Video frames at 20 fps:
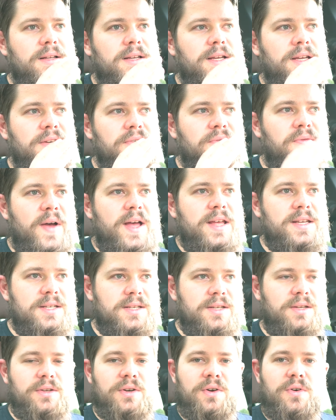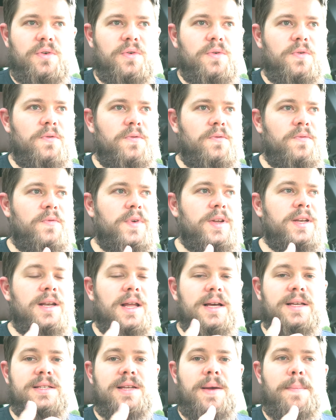invest, you know, in
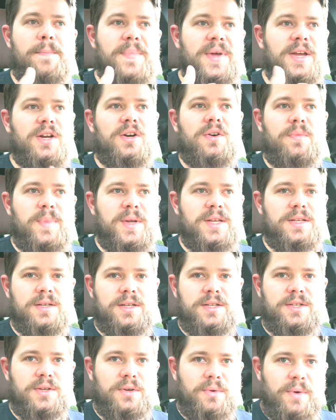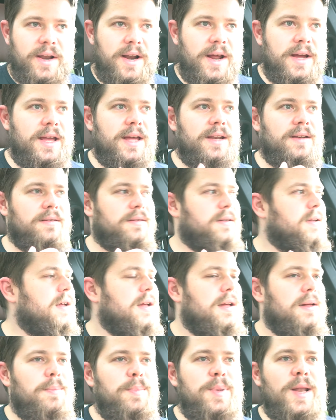like some bigger business, you know, and I can
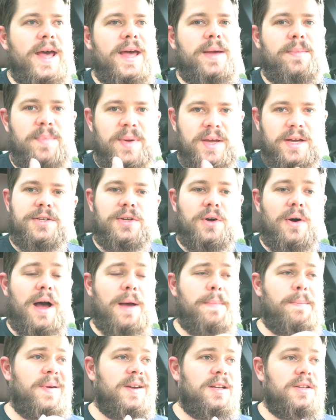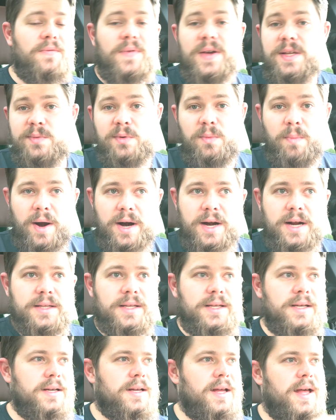play big. So I picked Facebook
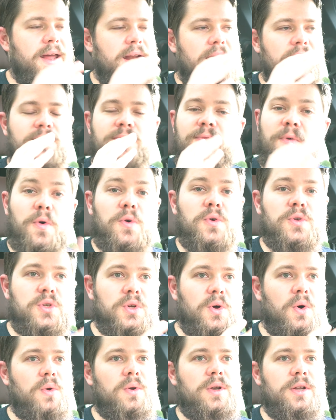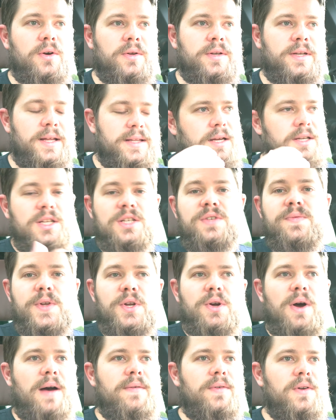marketing and I focused only on that. In this
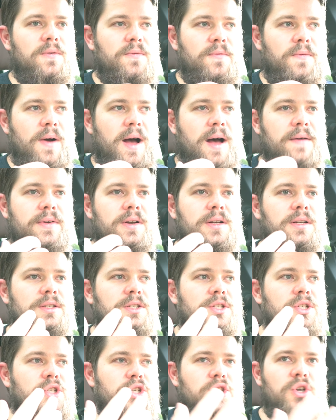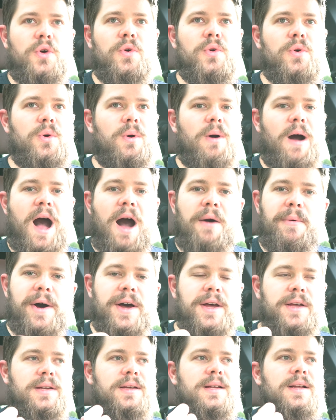video I will show you how
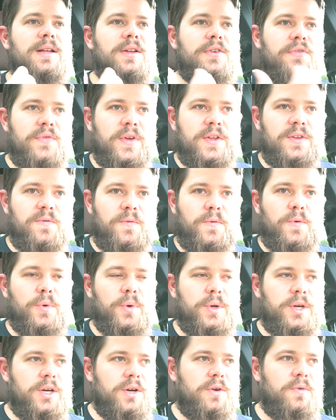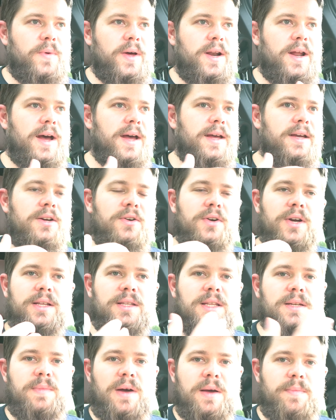I went through it, you know, when I
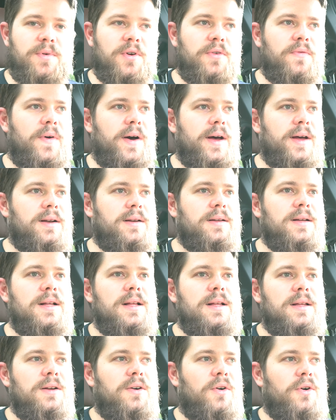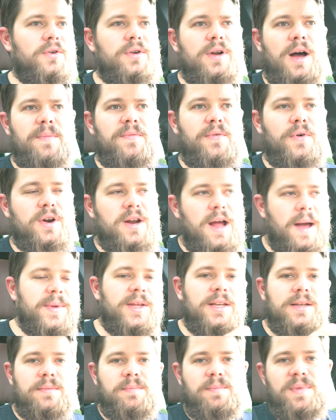created my profile on Upwork. I
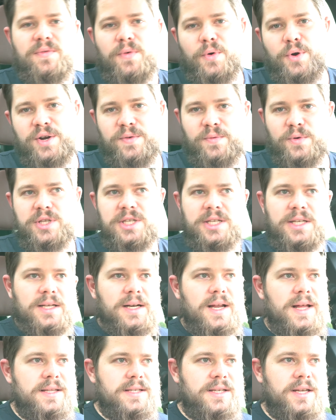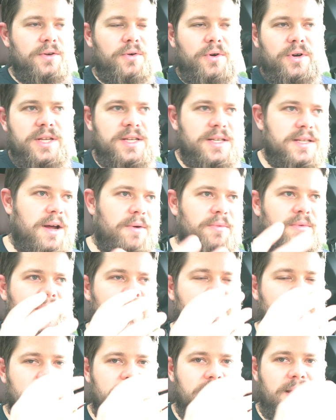mean, before it was Elance and Odesk, now
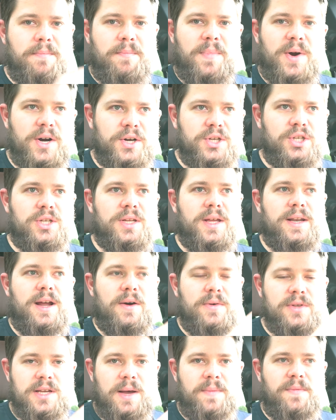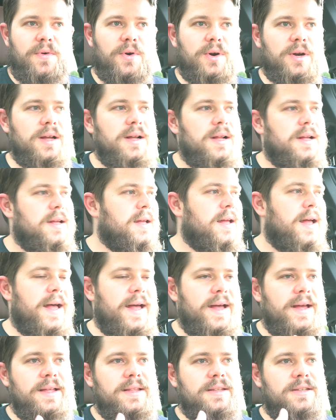they merged and now it's Upwork,
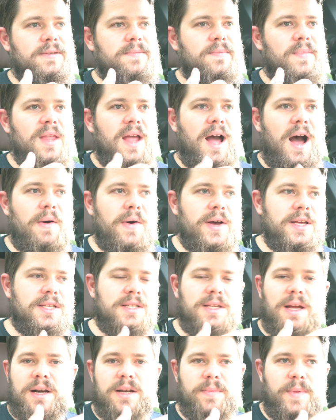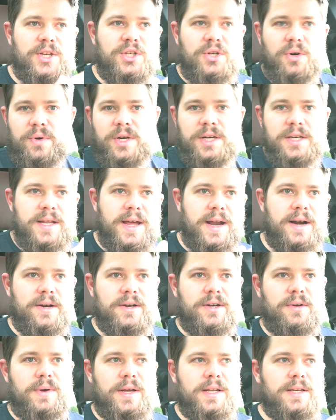and how I started my journey there, you
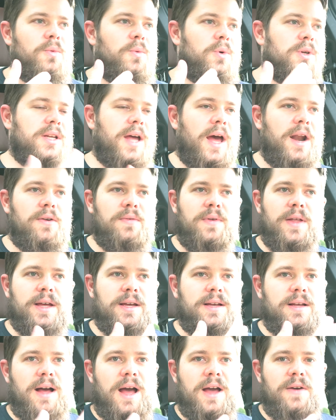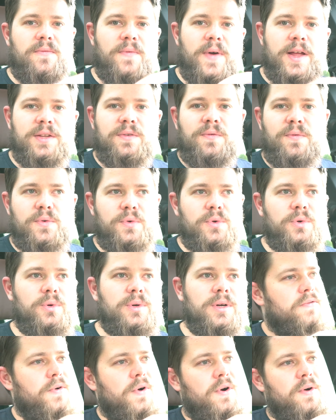know, and what kind of like I went
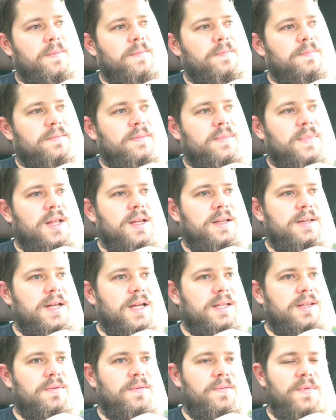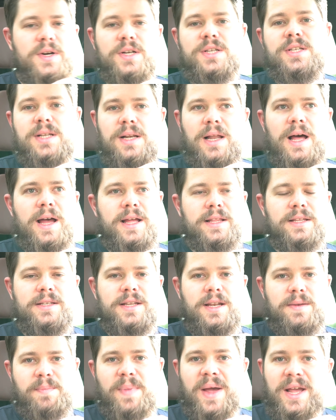through from that first client
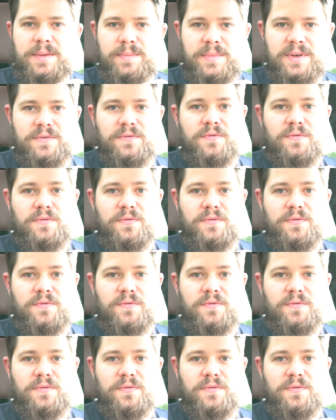that paid me